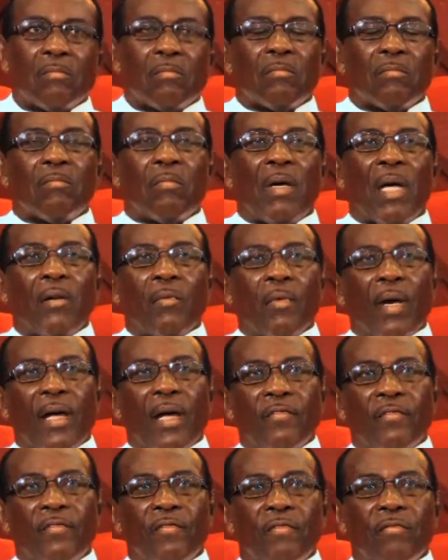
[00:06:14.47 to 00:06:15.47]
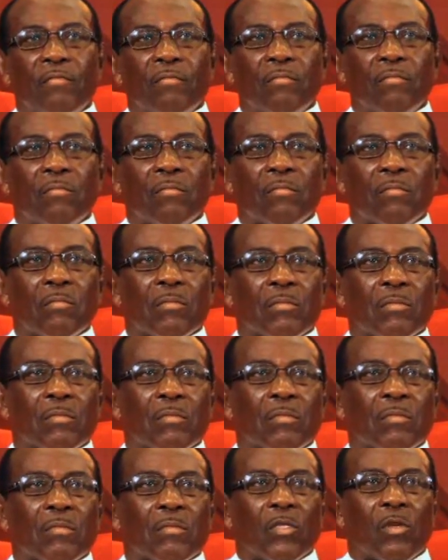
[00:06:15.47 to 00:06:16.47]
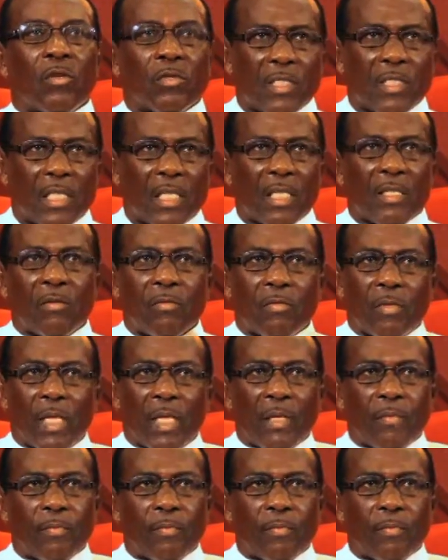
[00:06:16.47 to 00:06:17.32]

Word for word: my wife got sick. We had a